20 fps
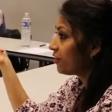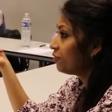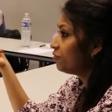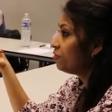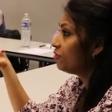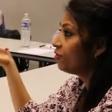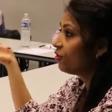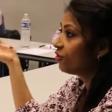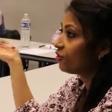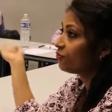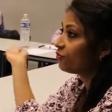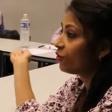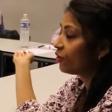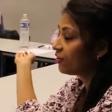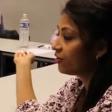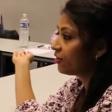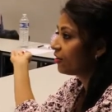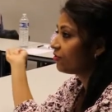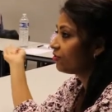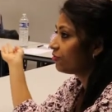In
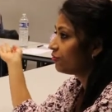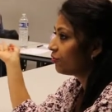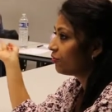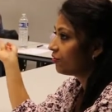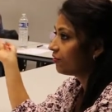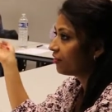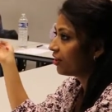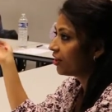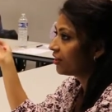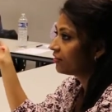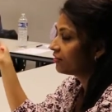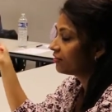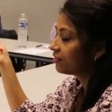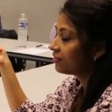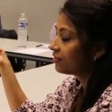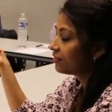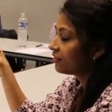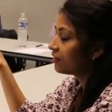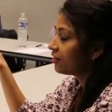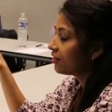class, we will go
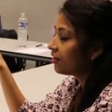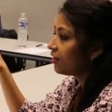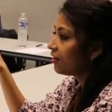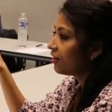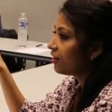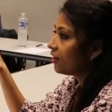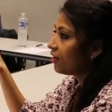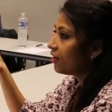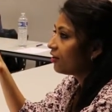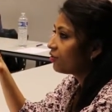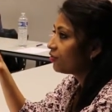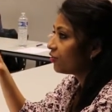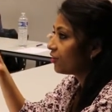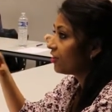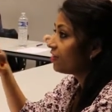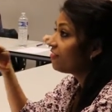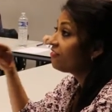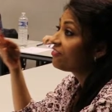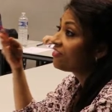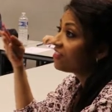through those
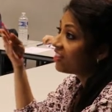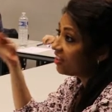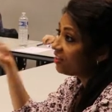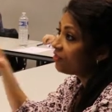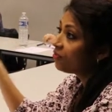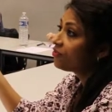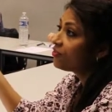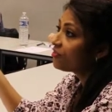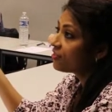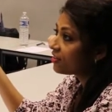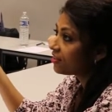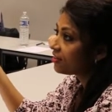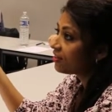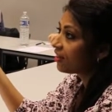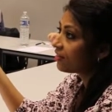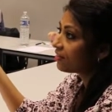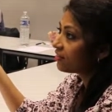dimensions in detail.